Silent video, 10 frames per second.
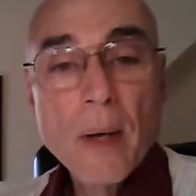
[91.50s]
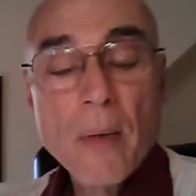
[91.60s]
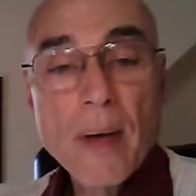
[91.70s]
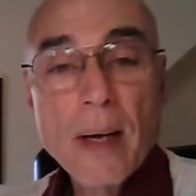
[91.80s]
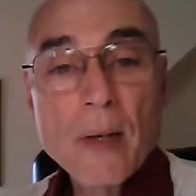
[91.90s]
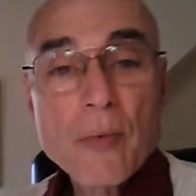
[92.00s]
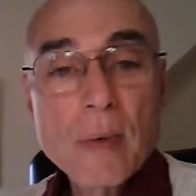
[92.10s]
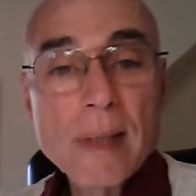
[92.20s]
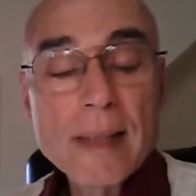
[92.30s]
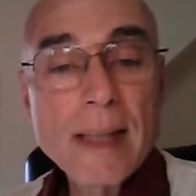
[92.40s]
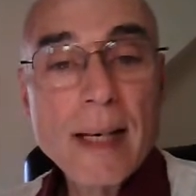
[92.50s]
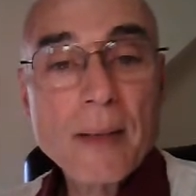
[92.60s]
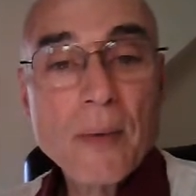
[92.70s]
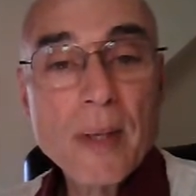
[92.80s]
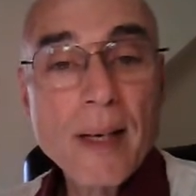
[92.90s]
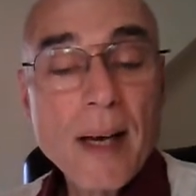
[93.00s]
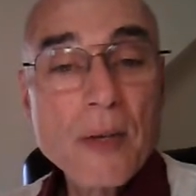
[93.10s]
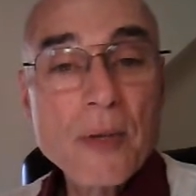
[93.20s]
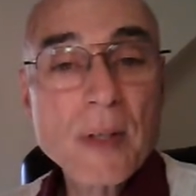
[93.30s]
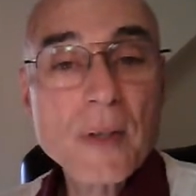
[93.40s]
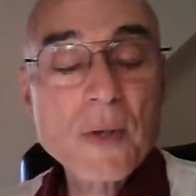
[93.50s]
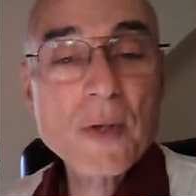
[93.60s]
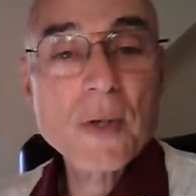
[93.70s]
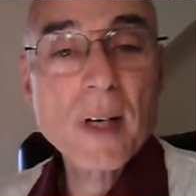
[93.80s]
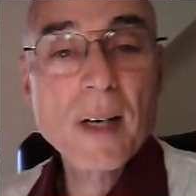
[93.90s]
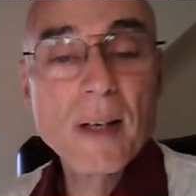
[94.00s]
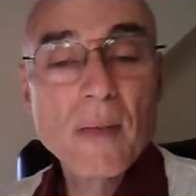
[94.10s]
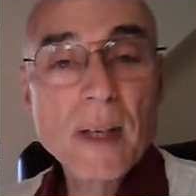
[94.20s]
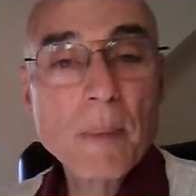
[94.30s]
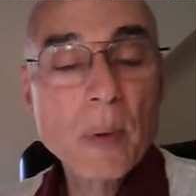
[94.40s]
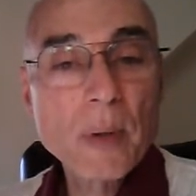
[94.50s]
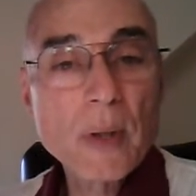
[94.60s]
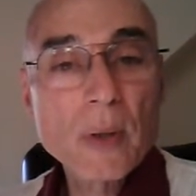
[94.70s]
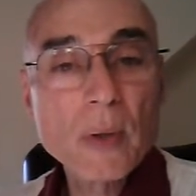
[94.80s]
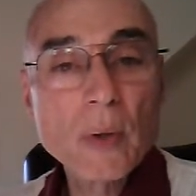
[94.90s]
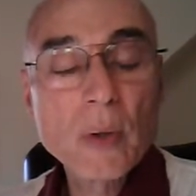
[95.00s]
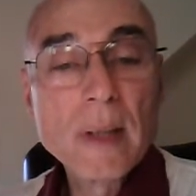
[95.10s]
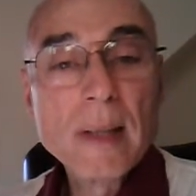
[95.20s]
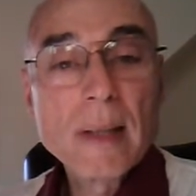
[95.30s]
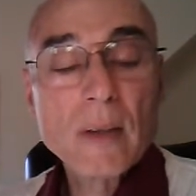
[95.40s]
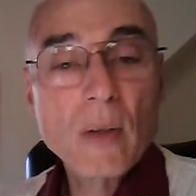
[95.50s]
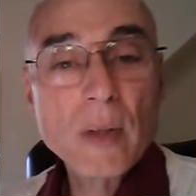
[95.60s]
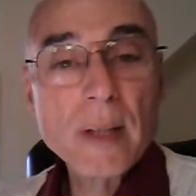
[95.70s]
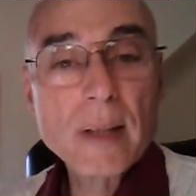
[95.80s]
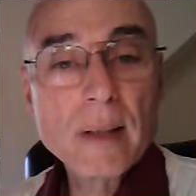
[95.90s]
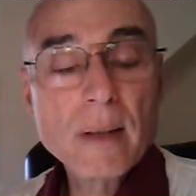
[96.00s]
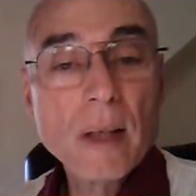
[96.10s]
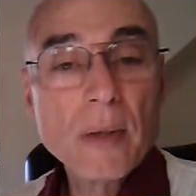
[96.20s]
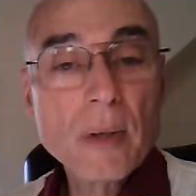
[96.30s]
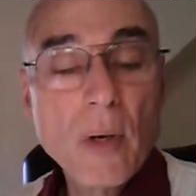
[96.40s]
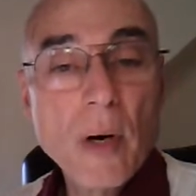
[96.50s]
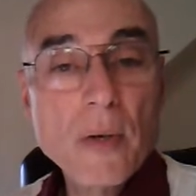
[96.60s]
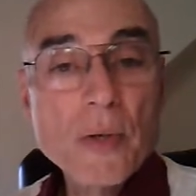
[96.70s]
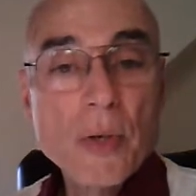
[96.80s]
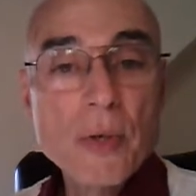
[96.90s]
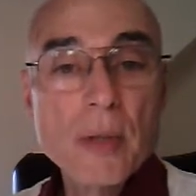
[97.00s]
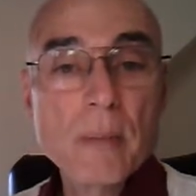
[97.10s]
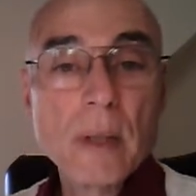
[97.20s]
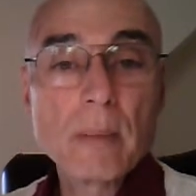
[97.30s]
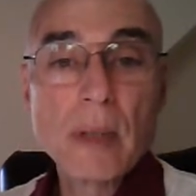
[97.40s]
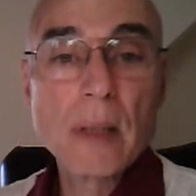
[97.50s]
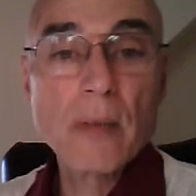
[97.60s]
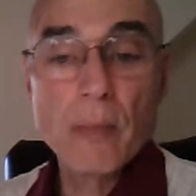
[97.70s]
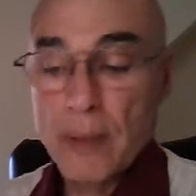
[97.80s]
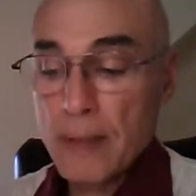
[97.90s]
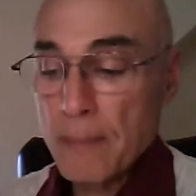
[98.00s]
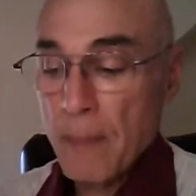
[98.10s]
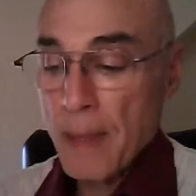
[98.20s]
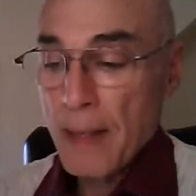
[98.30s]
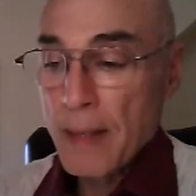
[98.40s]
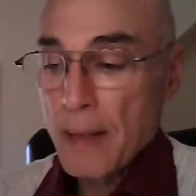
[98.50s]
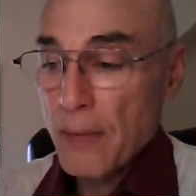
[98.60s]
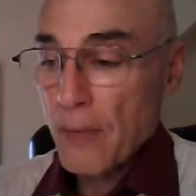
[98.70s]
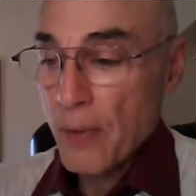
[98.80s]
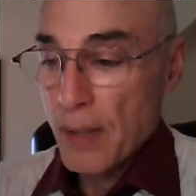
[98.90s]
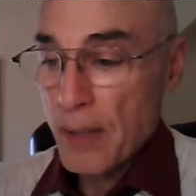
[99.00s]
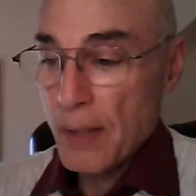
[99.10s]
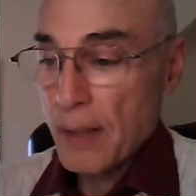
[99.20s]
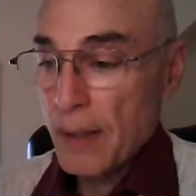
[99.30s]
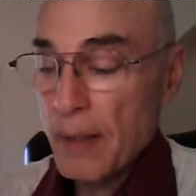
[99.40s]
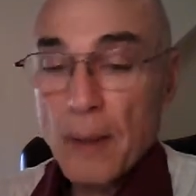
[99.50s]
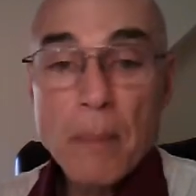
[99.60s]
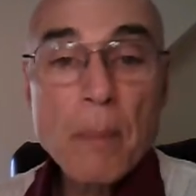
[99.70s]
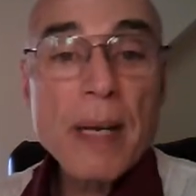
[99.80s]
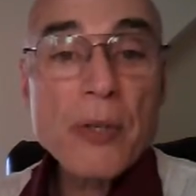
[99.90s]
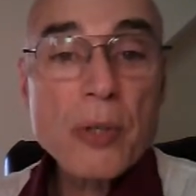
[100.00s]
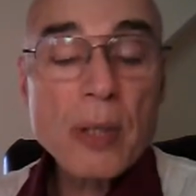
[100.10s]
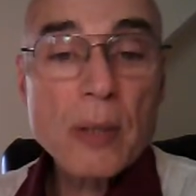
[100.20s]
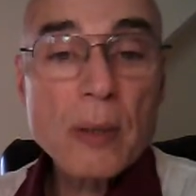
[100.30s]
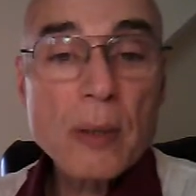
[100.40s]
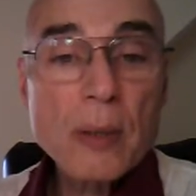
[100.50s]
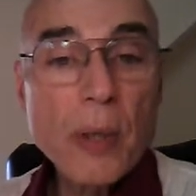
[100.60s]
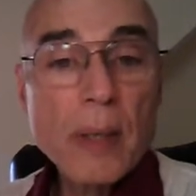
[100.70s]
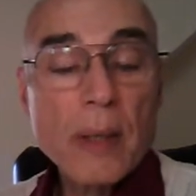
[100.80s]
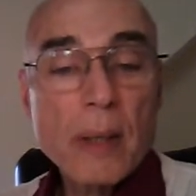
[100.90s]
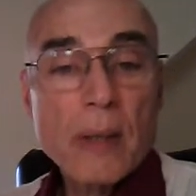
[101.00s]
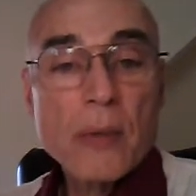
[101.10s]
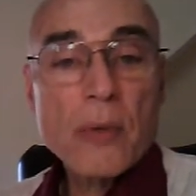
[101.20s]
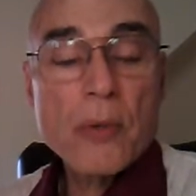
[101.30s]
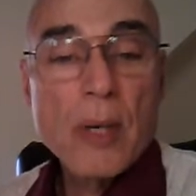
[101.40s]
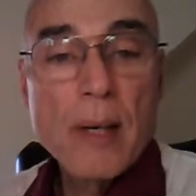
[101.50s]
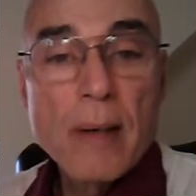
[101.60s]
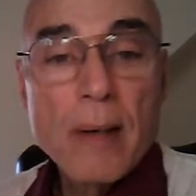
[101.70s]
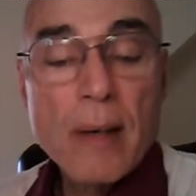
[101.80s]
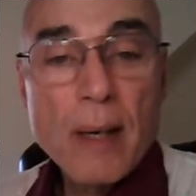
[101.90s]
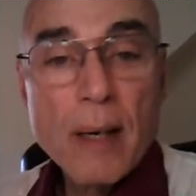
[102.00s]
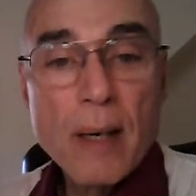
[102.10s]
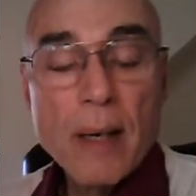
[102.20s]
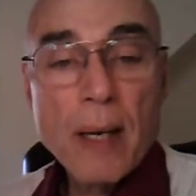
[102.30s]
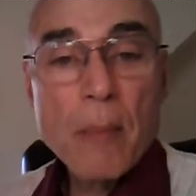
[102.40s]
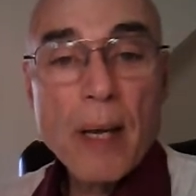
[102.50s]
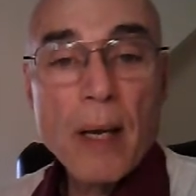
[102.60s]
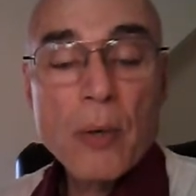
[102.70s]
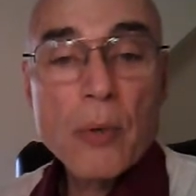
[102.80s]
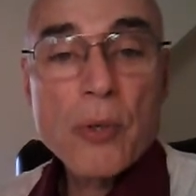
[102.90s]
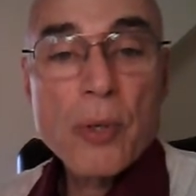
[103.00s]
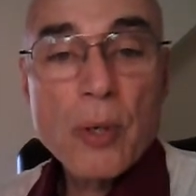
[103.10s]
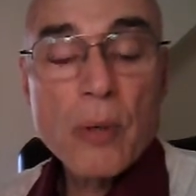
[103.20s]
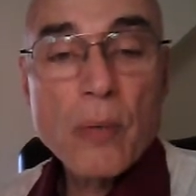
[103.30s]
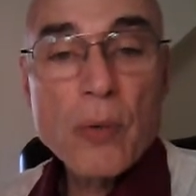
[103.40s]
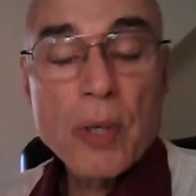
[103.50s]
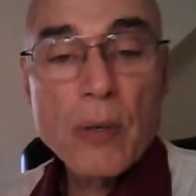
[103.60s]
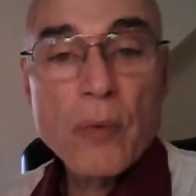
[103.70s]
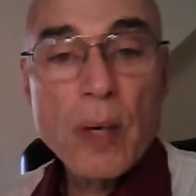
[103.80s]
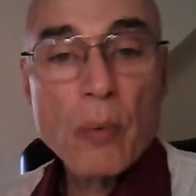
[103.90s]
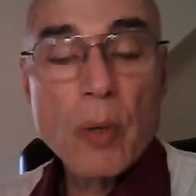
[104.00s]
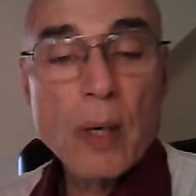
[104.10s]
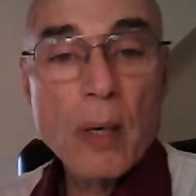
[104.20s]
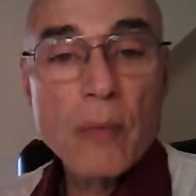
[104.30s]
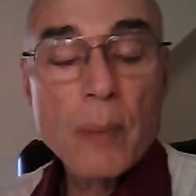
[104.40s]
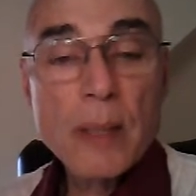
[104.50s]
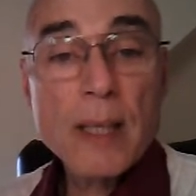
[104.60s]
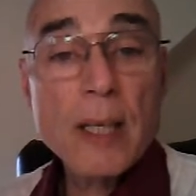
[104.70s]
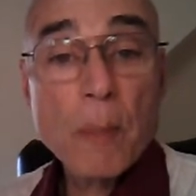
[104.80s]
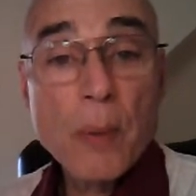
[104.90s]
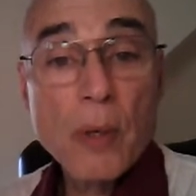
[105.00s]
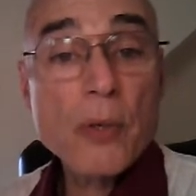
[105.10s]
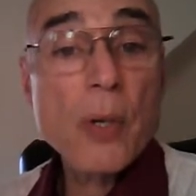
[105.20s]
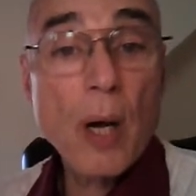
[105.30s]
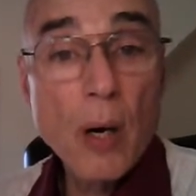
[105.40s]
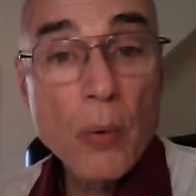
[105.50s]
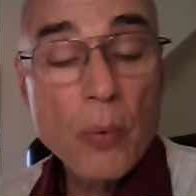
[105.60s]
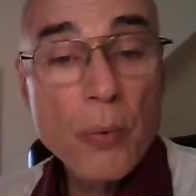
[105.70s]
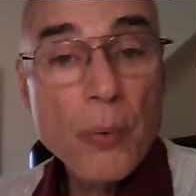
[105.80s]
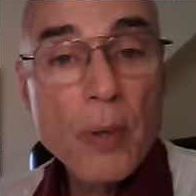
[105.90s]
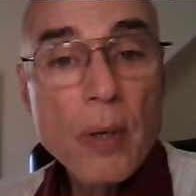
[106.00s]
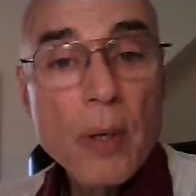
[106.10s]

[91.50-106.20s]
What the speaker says: That is really not the essence of a political leader under our system of government. The basic point is, can a man who serves in the federal government keep his oath